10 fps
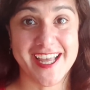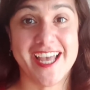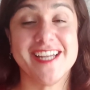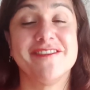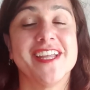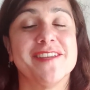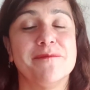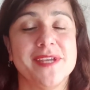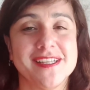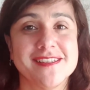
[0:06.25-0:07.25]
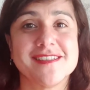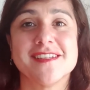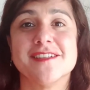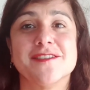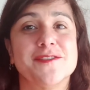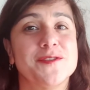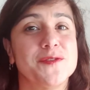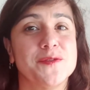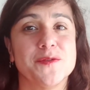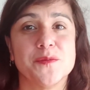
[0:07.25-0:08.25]
And if that means
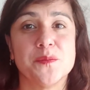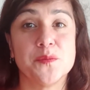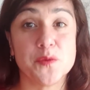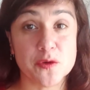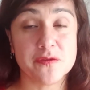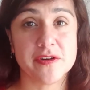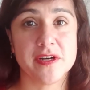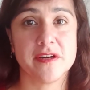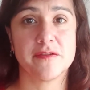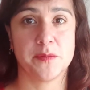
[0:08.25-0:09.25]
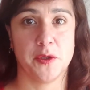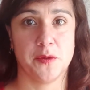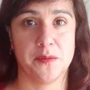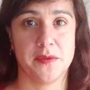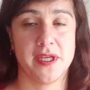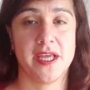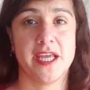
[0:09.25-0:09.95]
to move from home,